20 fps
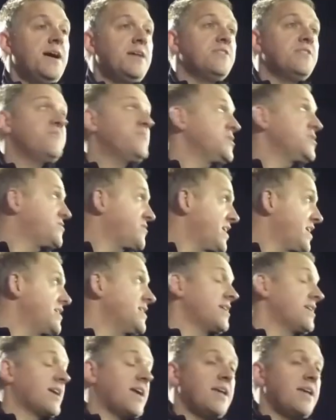They've been
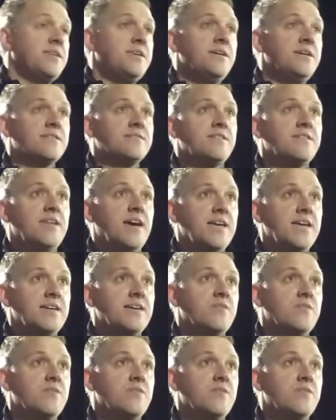training again here tonight,